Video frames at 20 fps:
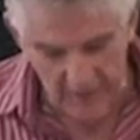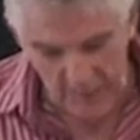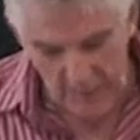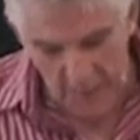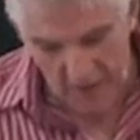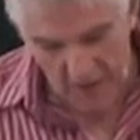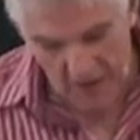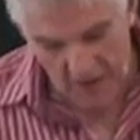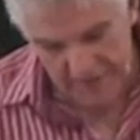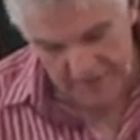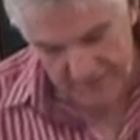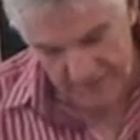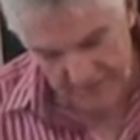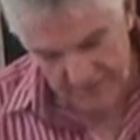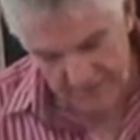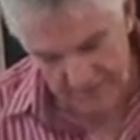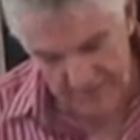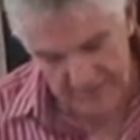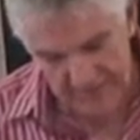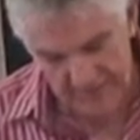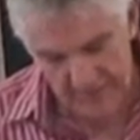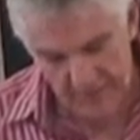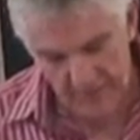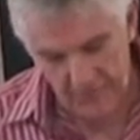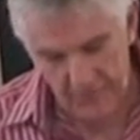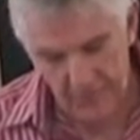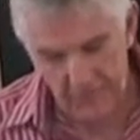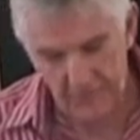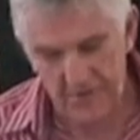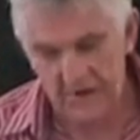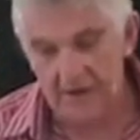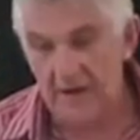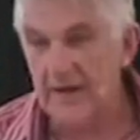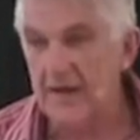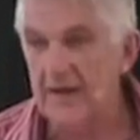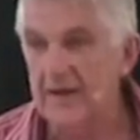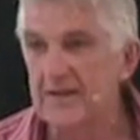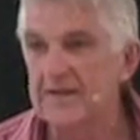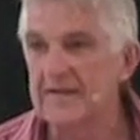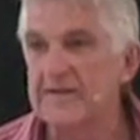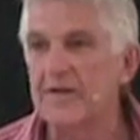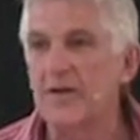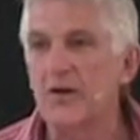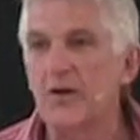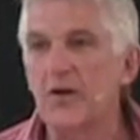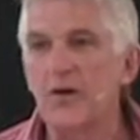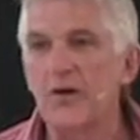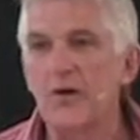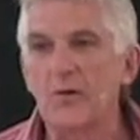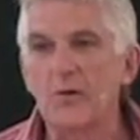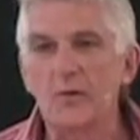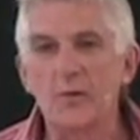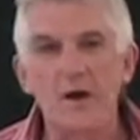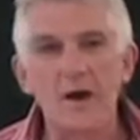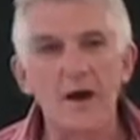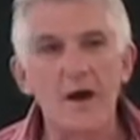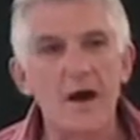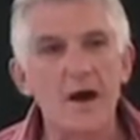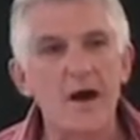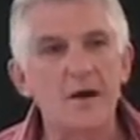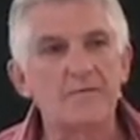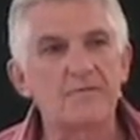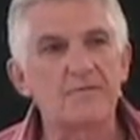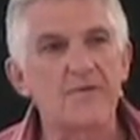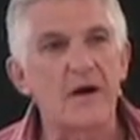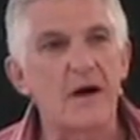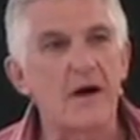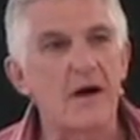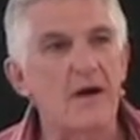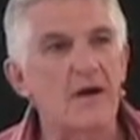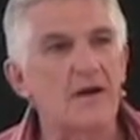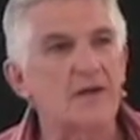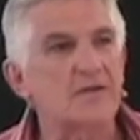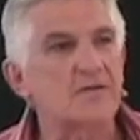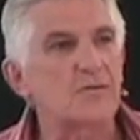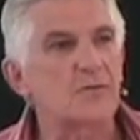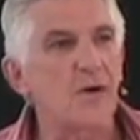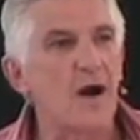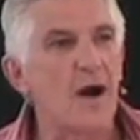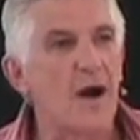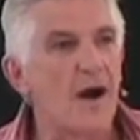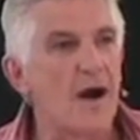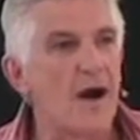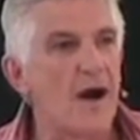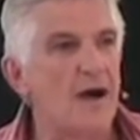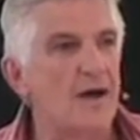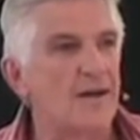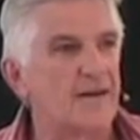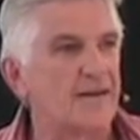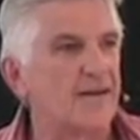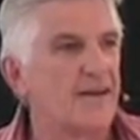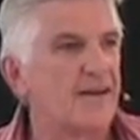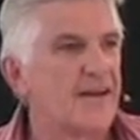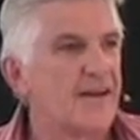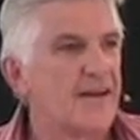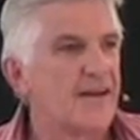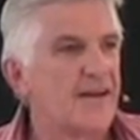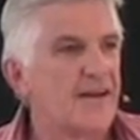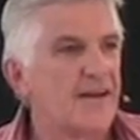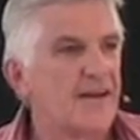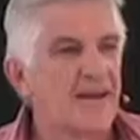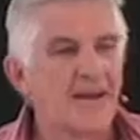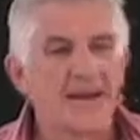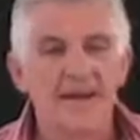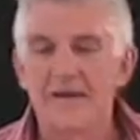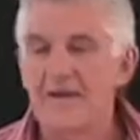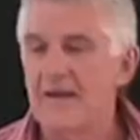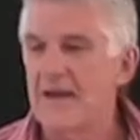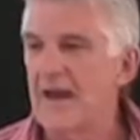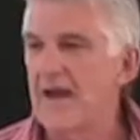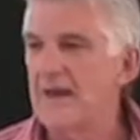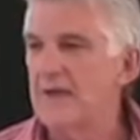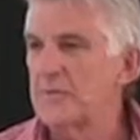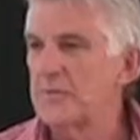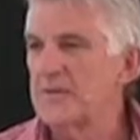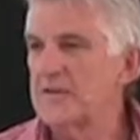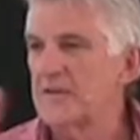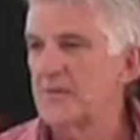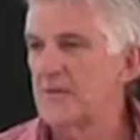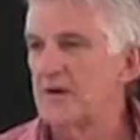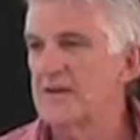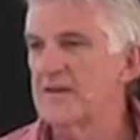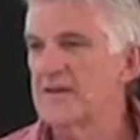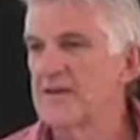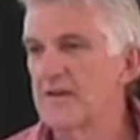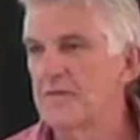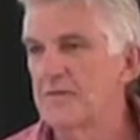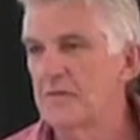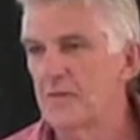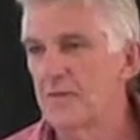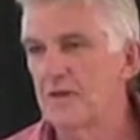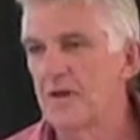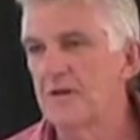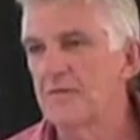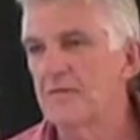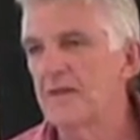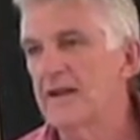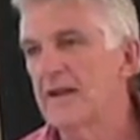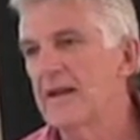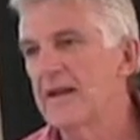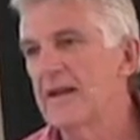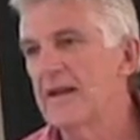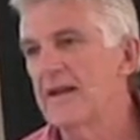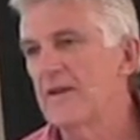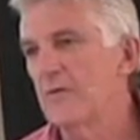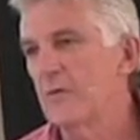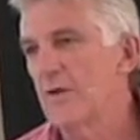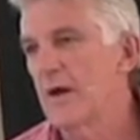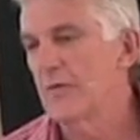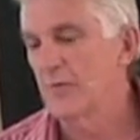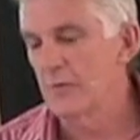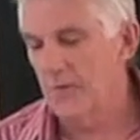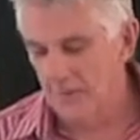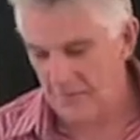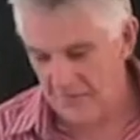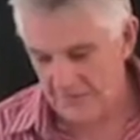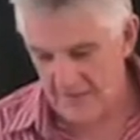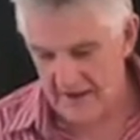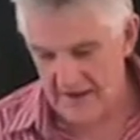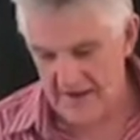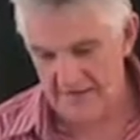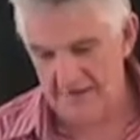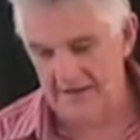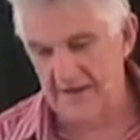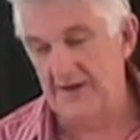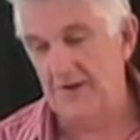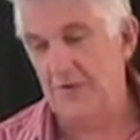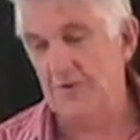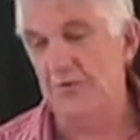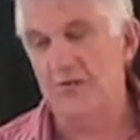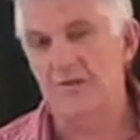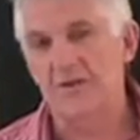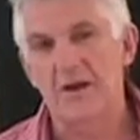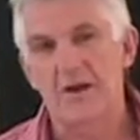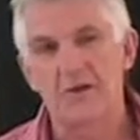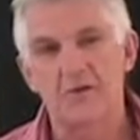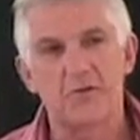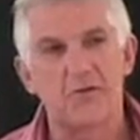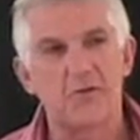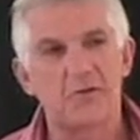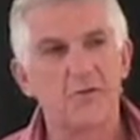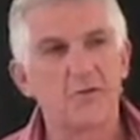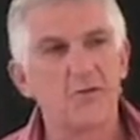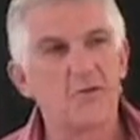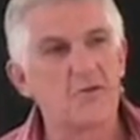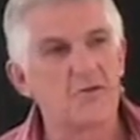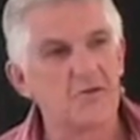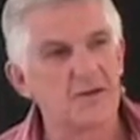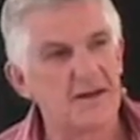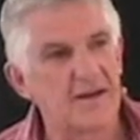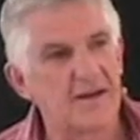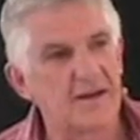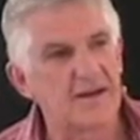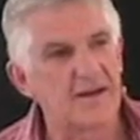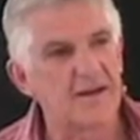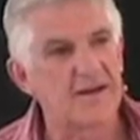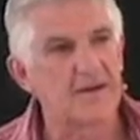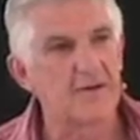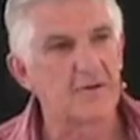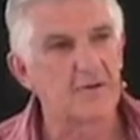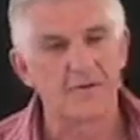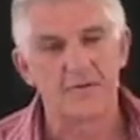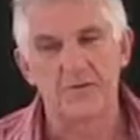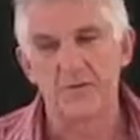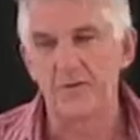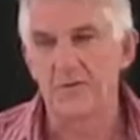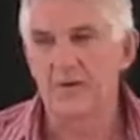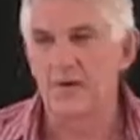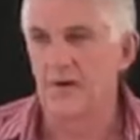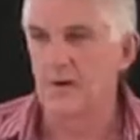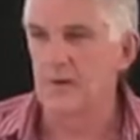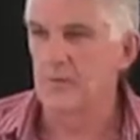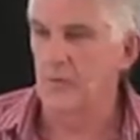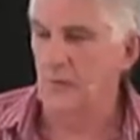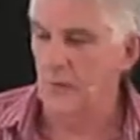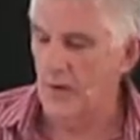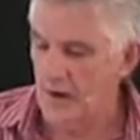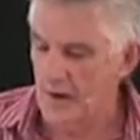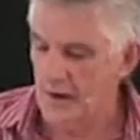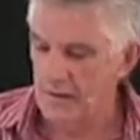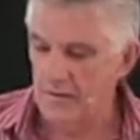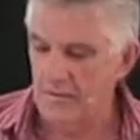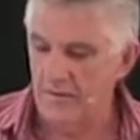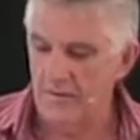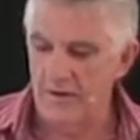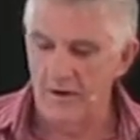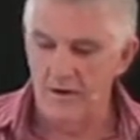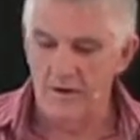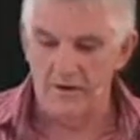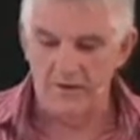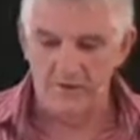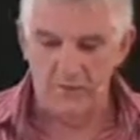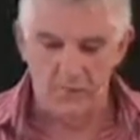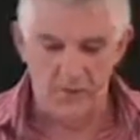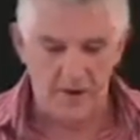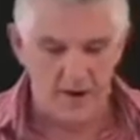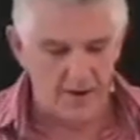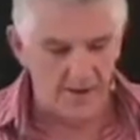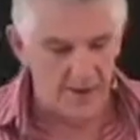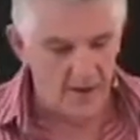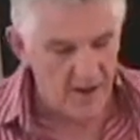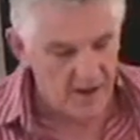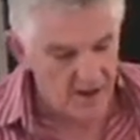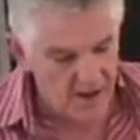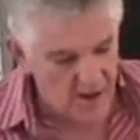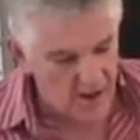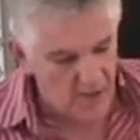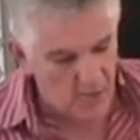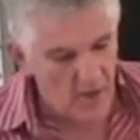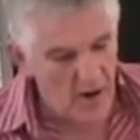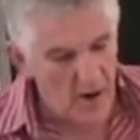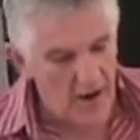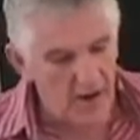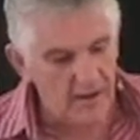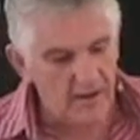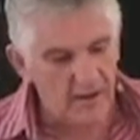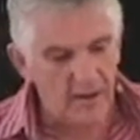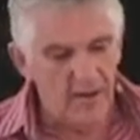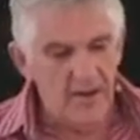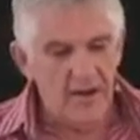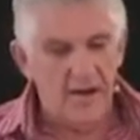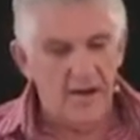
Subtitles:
their bikes and chase after him, and you hear this little girl, "Run, Forrest, run!" And the calipers eventually fall off, and then he can run real fast. And of course, goes through the movie, and then you hear it a few times, "Run, Forrest, run." Well,